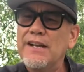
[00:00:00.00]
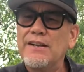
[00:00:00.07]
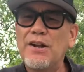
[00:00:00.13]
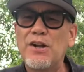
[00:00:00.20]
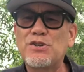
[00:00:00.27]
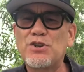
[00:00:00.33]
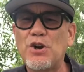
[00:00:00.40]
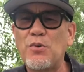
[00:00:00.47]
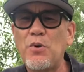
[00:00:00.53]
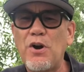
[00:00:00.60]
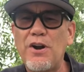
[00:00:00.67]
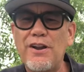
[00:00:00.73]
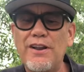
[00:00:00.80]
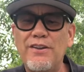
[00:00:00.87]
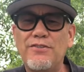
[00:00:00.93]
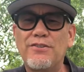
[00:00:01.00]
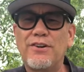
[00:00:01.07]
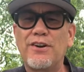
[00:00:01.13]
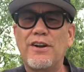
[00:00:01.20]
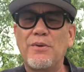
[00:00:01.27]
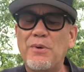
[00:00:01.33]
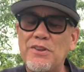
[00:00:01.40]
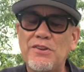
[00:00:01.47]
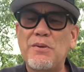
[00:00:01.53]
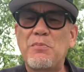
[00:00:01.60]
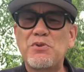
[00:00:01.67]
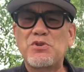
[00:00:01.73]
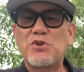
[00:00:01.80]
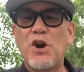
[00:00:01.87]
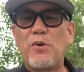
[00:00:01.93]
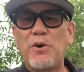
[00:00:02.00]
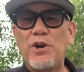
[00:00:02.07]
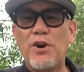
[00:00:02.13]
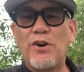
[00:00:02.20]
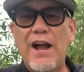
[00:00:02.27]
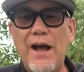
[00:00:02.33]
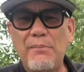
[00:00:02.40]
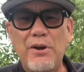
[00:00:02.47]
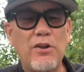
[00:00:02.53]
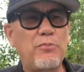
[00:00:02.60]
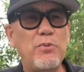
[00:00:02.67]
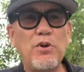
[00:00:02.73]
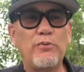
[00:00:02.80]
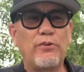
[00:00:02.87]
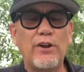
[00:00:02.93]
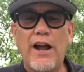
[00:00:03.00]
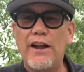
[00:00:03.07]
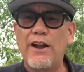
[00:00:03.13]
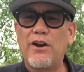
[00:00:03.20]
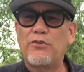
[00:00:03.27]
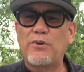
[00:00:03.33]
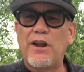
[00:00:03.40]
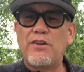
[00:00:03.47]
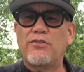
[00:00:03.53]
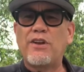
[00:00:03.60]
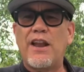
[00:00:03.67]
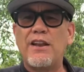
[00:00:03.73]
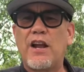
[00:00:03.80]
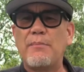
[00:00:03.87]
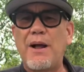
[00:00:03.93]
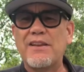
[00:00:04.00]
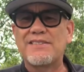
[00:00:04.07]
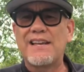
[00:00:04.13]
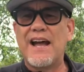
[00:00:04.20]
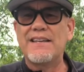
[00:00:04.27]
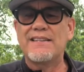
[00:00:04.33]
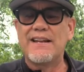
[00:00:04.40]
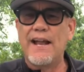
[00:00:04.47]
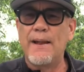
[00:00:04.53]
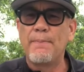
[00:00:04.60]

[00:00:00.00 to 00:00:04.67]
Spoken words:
Not sure where it is or what the temperatures are where you're at, but it's beautiful out here, so I decided to come outside today.